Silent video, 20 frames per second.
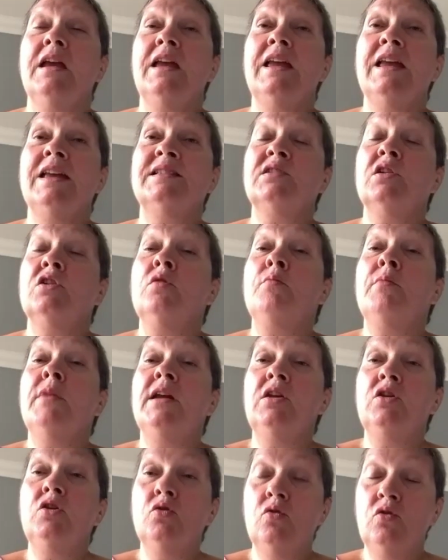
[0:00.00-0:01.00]
it's going to
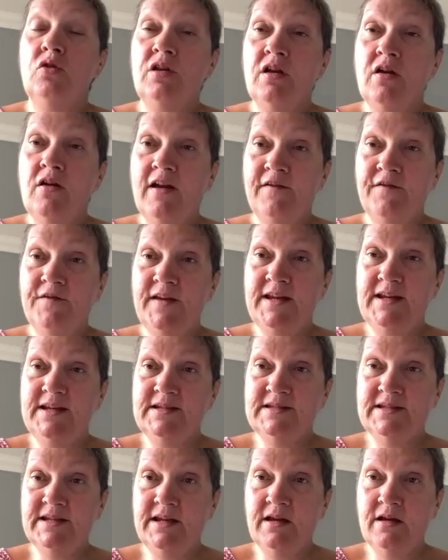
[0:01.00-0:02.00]
make your life
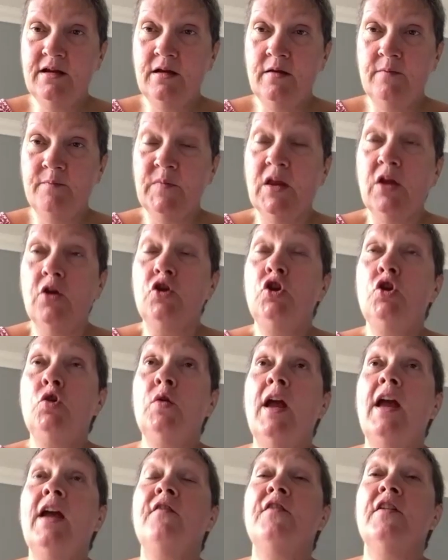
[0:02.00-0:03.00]
easier. You
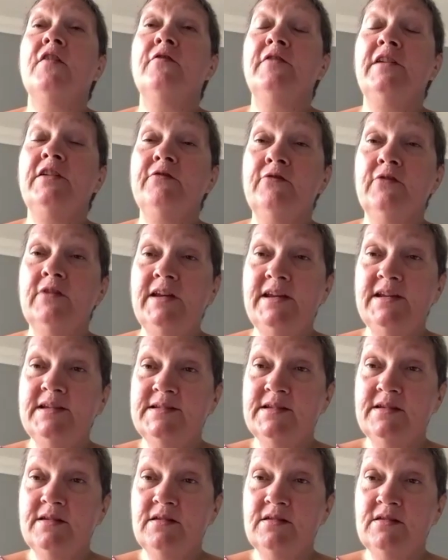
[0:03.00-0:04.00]
have every
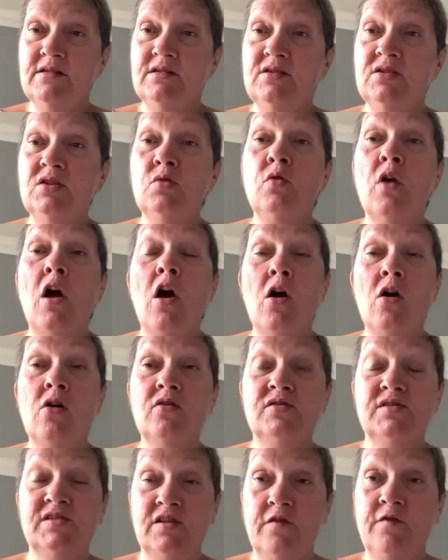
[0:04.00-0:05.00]
reason to
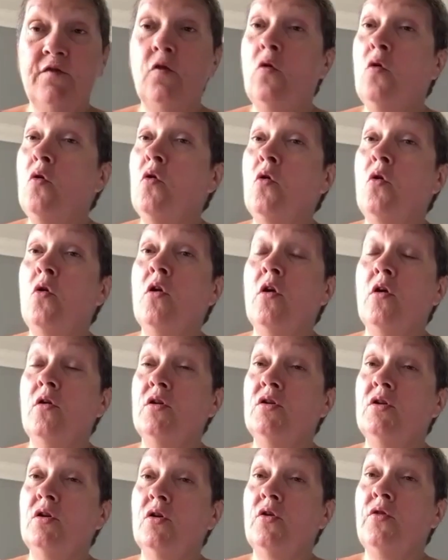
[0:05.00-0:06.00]
ask for
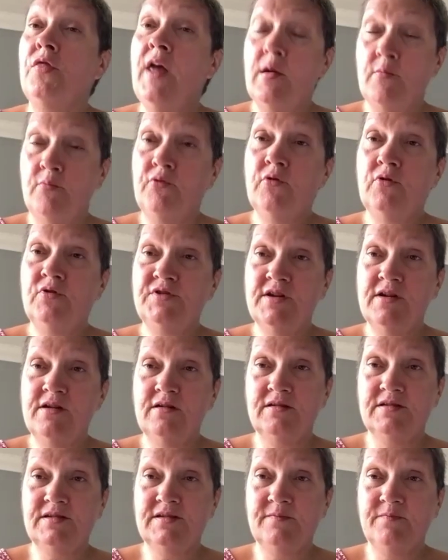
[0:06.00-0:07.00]
that
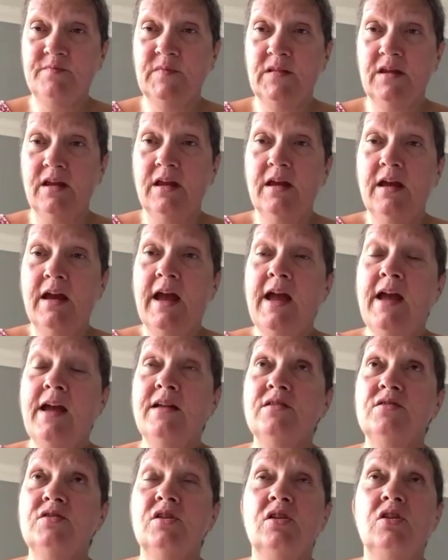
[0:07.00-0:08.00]
product
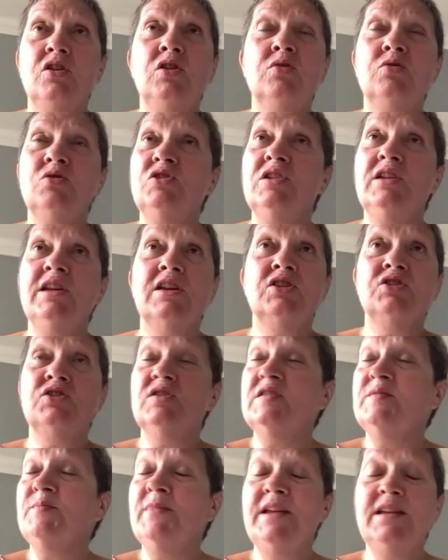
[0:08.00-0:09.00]
and usually it
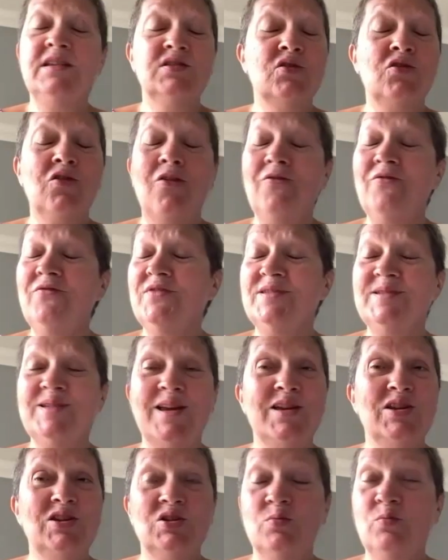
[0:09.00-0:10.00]
just means a
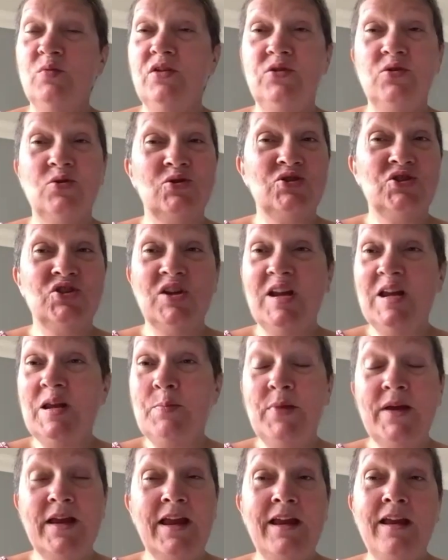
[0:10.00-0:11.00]
conversation with your
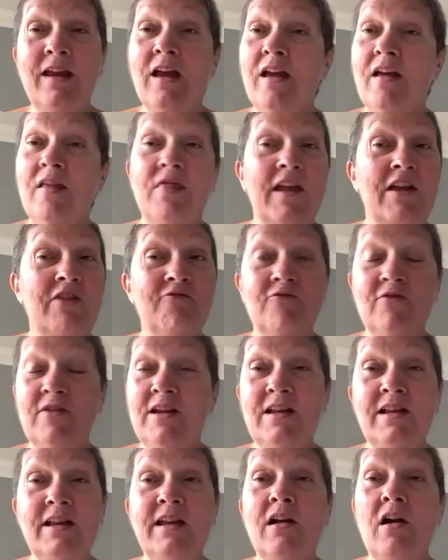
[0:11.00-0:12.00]
GP. They
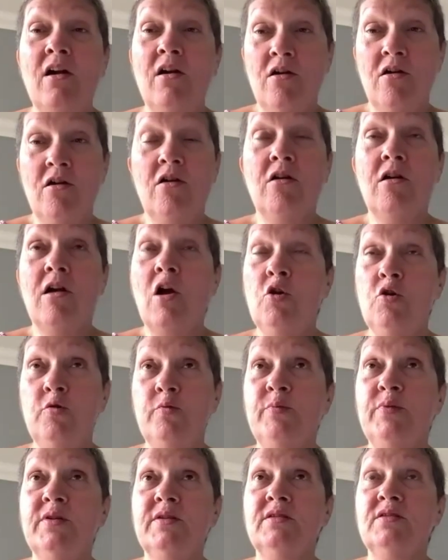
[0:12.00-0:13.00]
really are
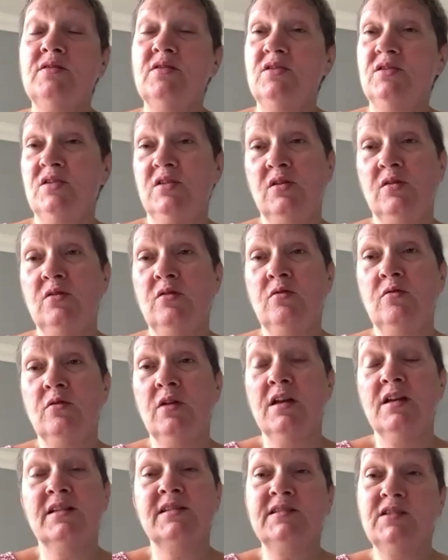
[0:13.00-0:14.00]
open to
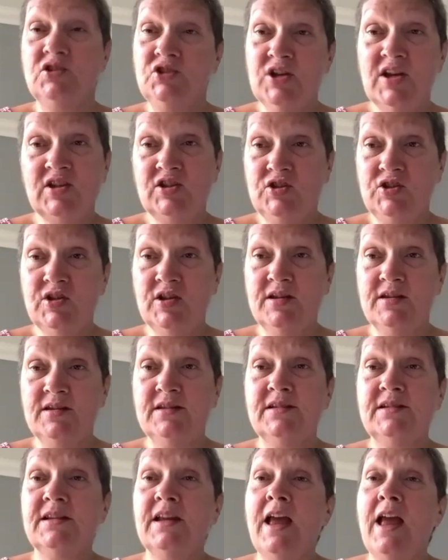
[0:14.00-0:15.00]

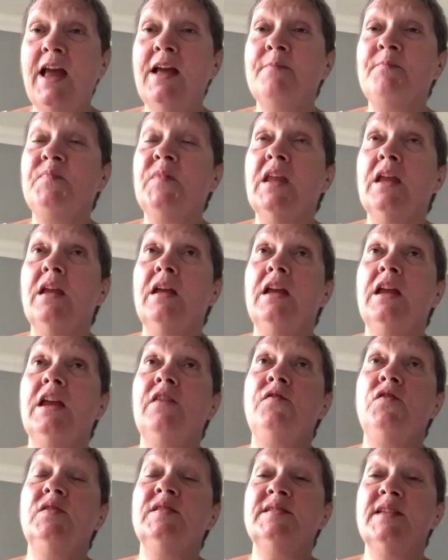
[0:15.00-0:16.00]
suggestions. And
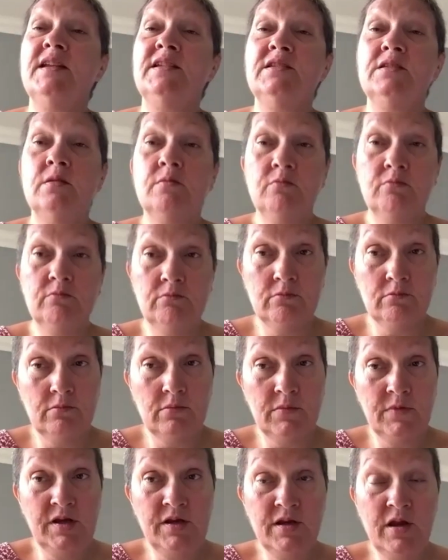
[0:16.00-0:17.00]
if you say to them,
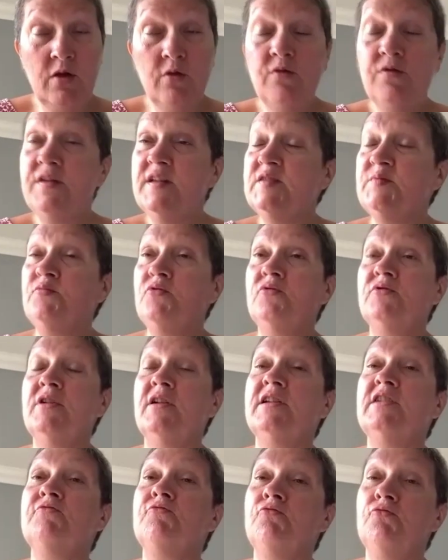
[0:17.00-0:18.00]
you know, this
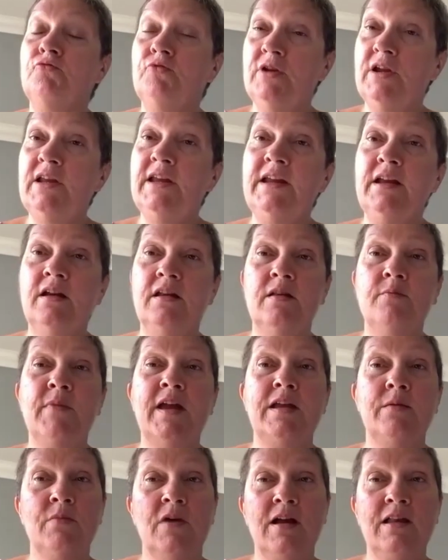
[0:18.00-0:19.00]
product is really going to
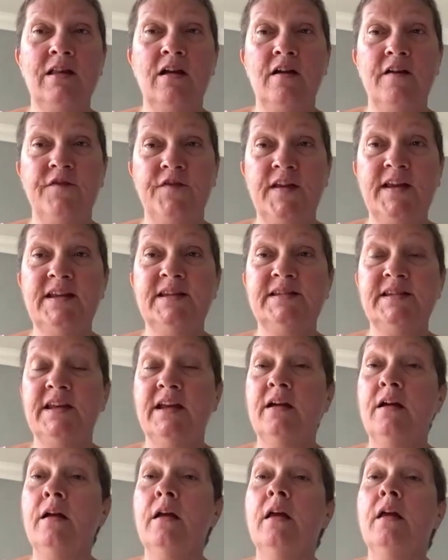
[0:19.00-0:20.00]
make my life
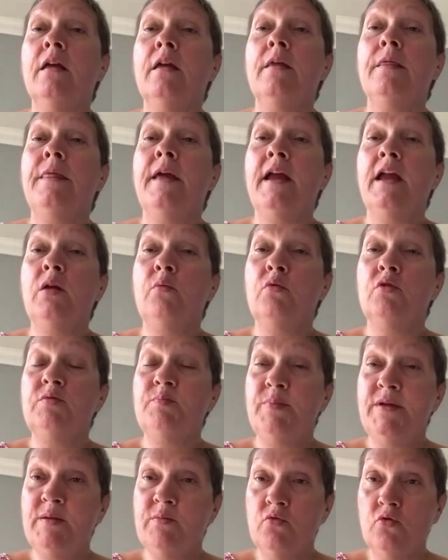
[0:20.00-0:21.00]
easier, they would
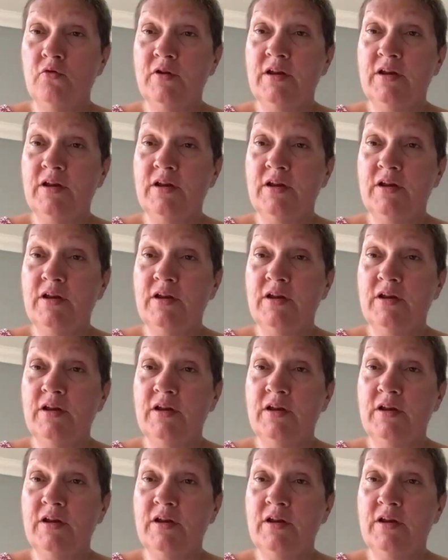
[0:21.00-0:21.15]
be more